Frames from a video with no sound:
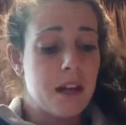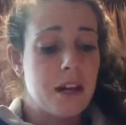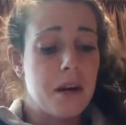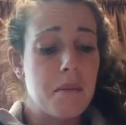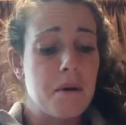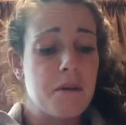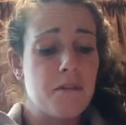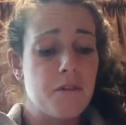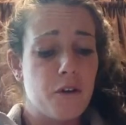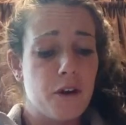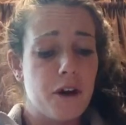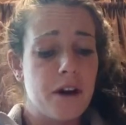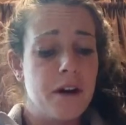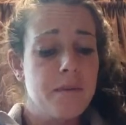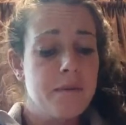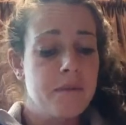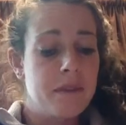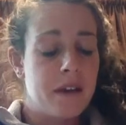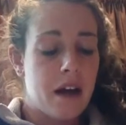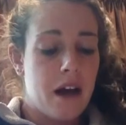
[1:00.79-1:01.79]
Number
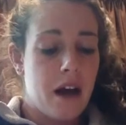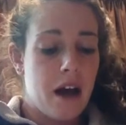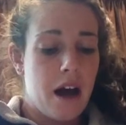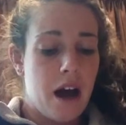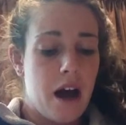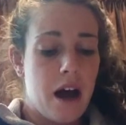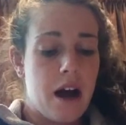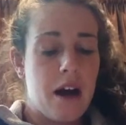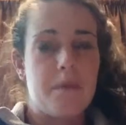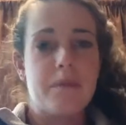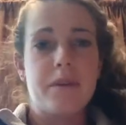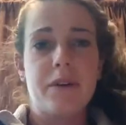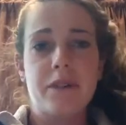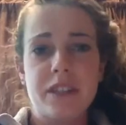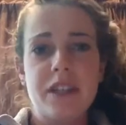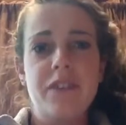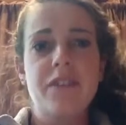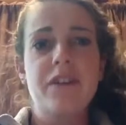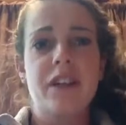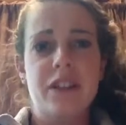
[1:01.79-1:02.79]
4, there
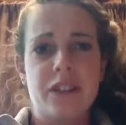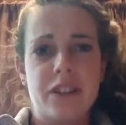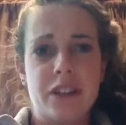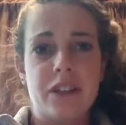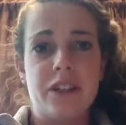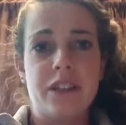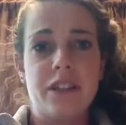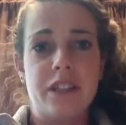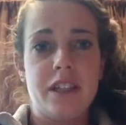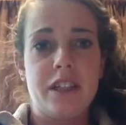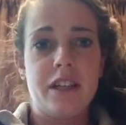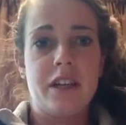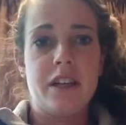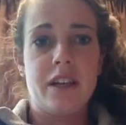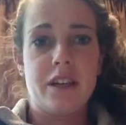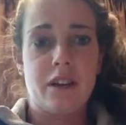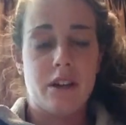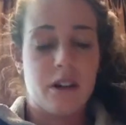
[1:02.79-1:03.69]
was definitely uncertainty in